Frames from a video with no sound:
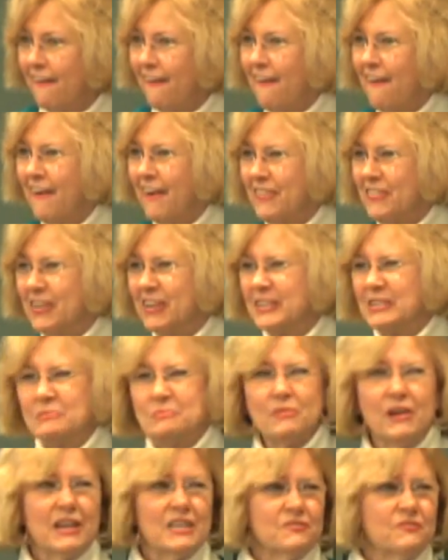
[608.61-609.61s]
Or are they
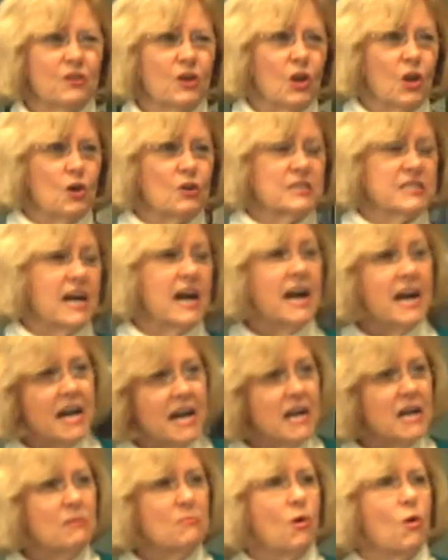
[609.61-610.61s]
depressed for a long
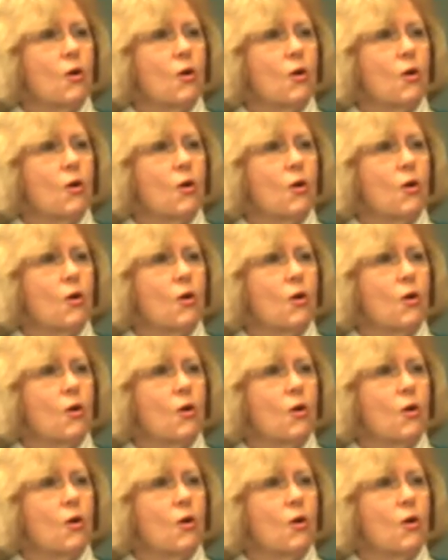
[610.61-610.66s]
time?